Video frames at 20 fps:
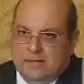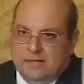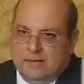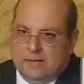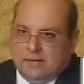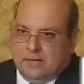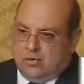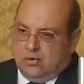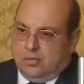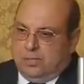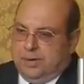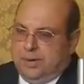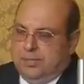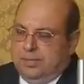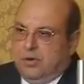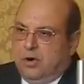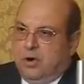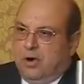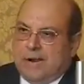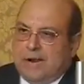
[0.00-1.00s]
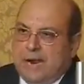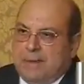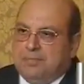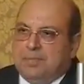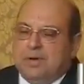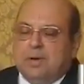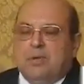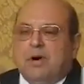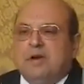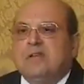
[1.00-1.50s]
When the Supreme Court
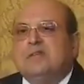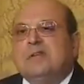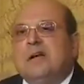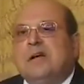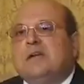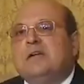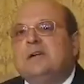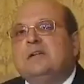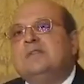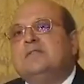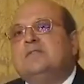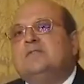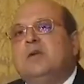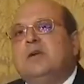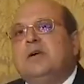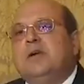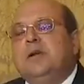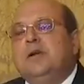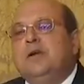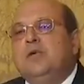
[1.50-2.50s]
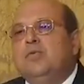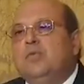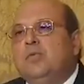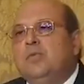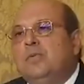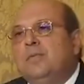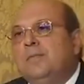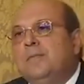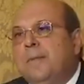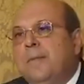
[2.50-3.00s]
rapped him on his knuckles, what did he do?
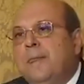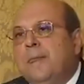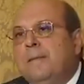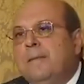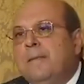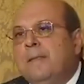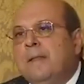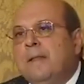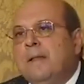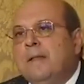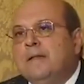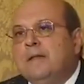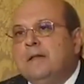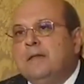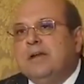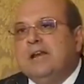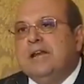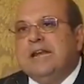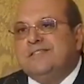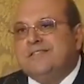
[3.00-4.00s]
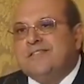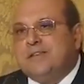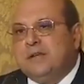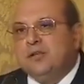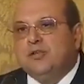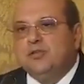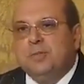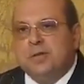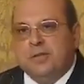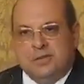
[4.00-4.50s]
There were 8
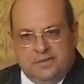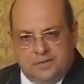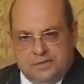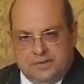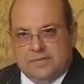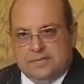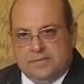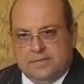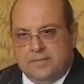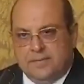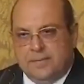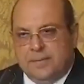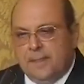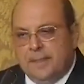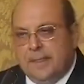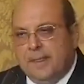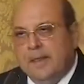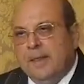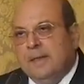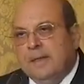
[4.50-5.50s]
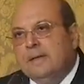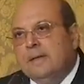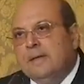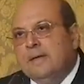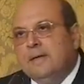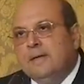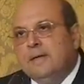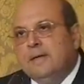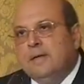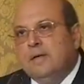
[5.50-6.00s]
such bills.
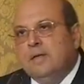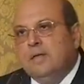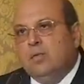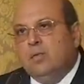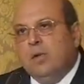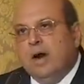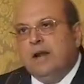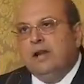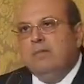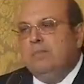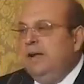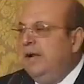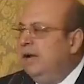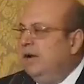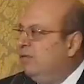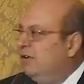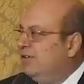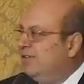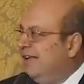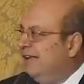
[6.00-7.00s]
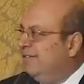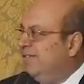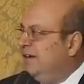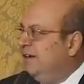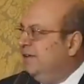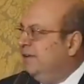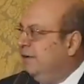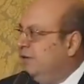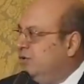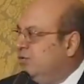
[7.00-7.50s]
1 bill was
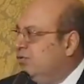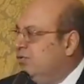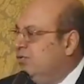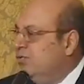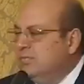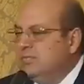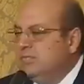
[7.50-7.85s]
assented to.